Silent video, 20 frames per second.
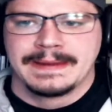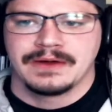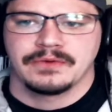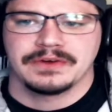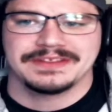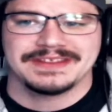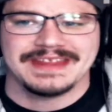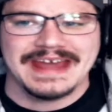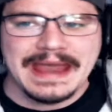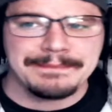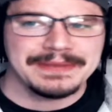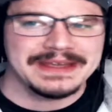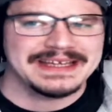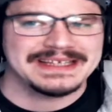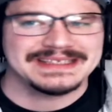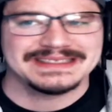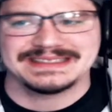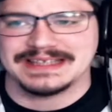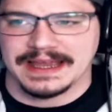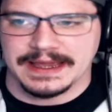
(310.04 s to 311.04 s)
With that
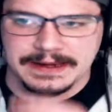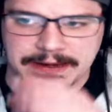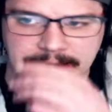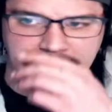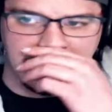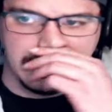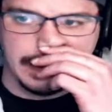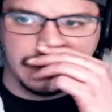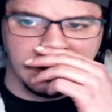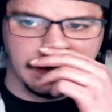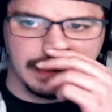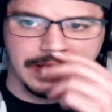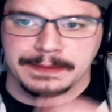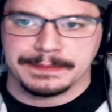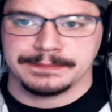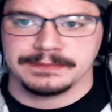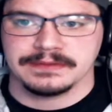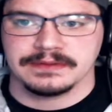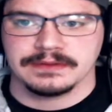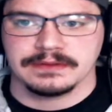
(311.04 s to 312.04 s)
being said, the
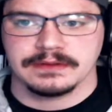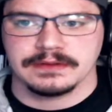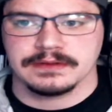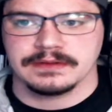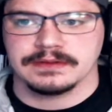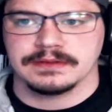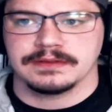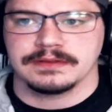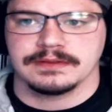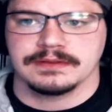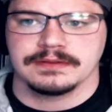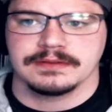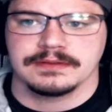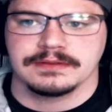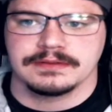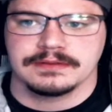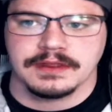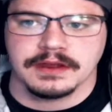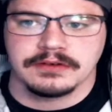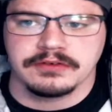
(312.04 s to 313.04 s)

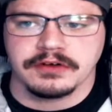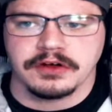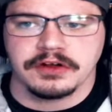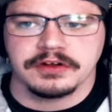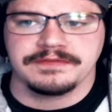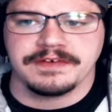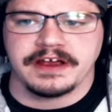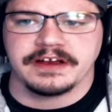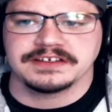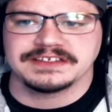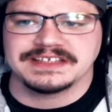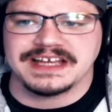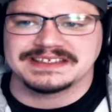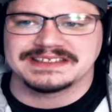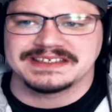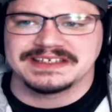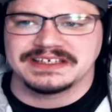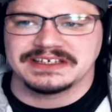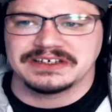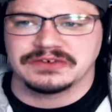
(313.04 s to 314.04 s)
coronavirus
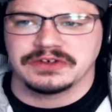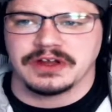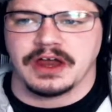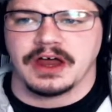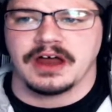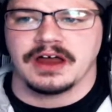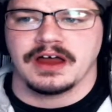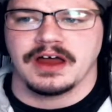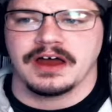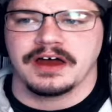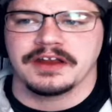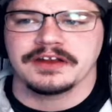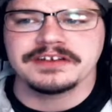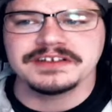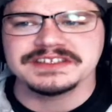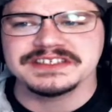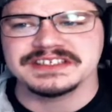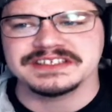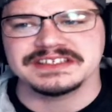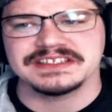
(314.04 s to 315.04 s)
has killed
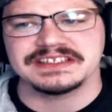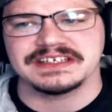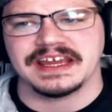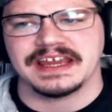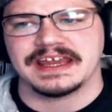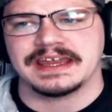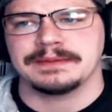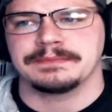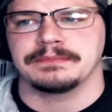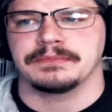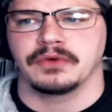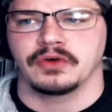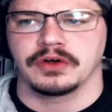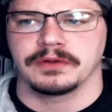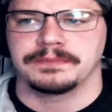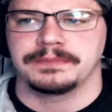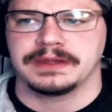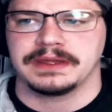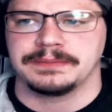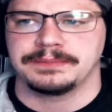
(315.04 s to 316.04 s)
168
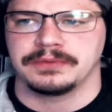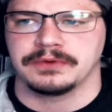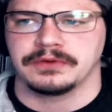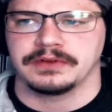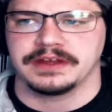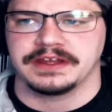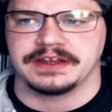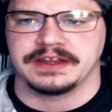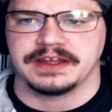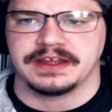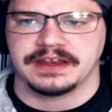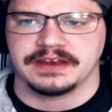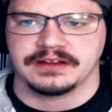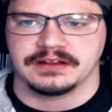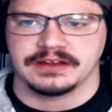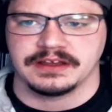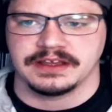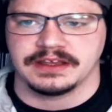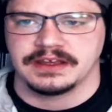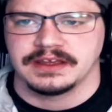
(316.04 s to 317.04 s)
more people in
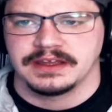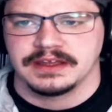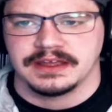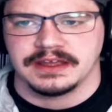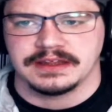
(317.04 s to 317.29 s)
Italy